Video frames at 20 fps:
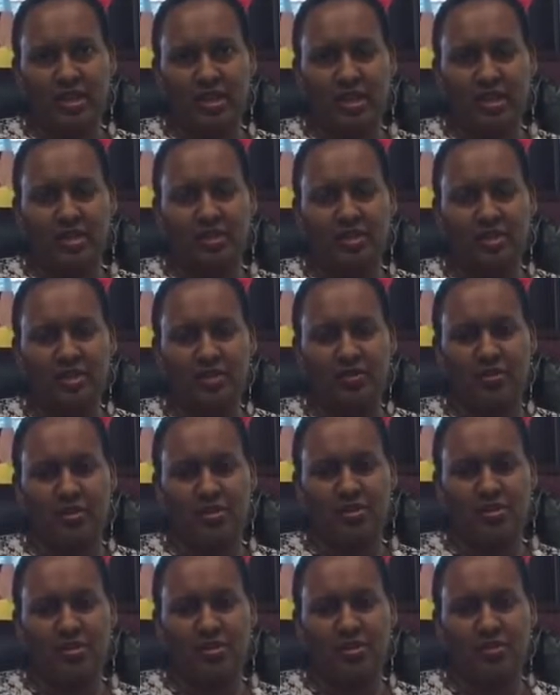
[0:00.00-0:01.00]
uh, so
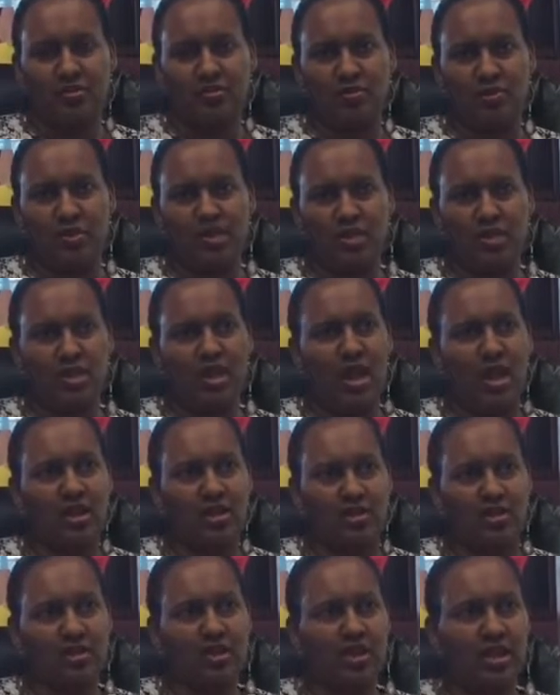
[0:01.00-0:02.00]
that the student is
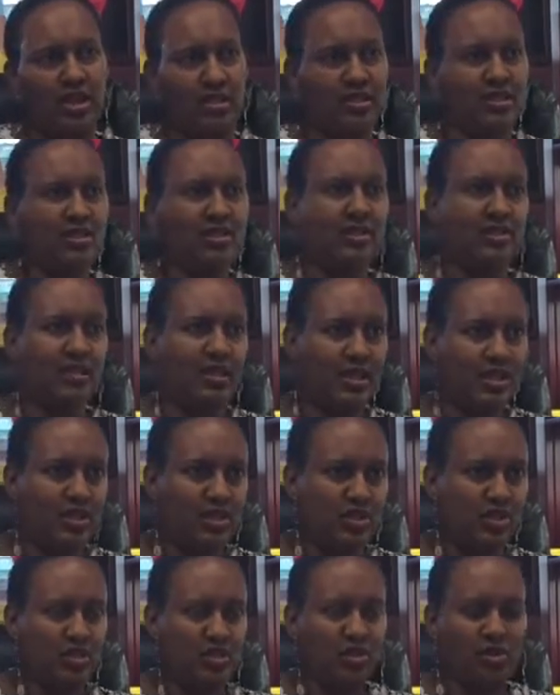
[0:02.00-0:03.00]
not looked as a
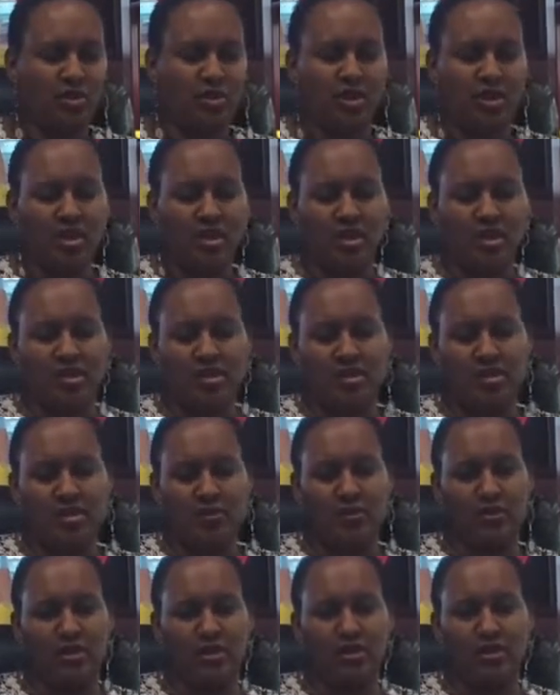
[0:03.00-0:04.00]
snitch or
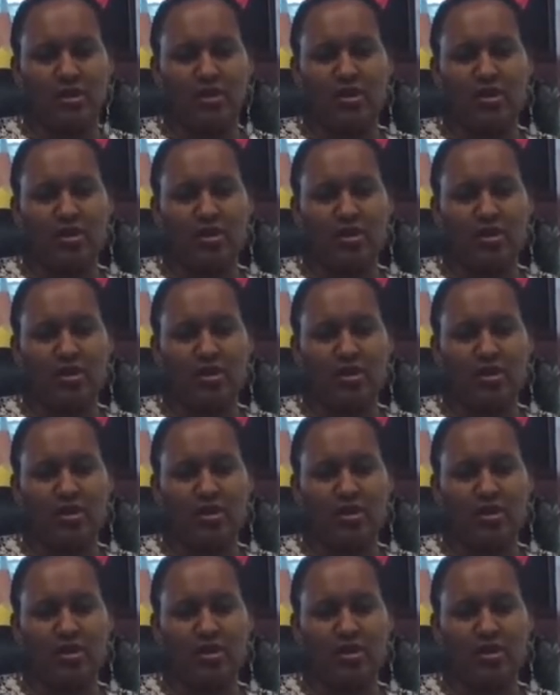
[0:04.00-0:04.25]
someone doesn't